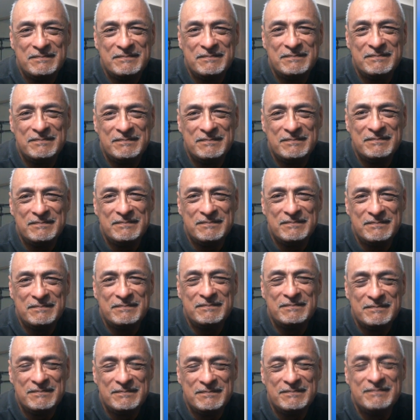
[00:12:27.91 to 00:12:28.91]

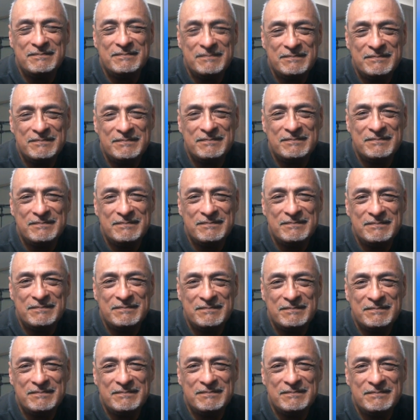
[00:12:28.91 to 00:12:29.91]

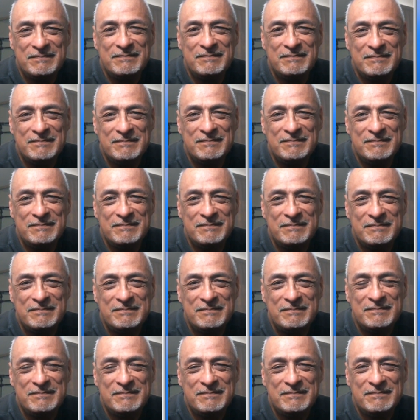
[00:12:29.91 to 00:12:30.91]

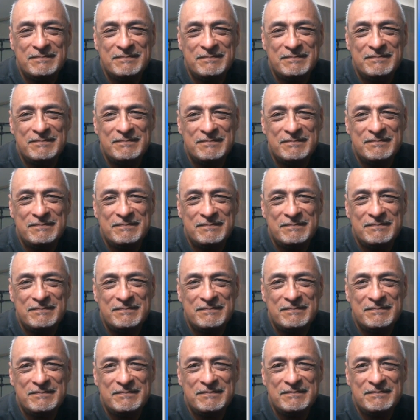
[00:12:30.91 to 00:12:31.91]

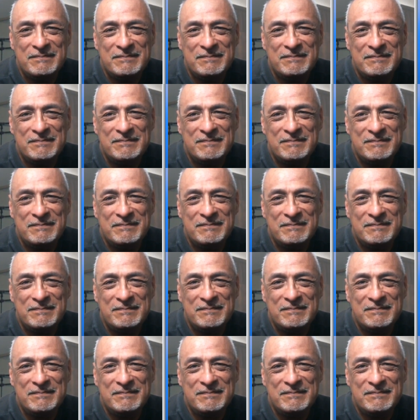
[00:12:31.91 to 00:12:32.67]
This person isn't speaking.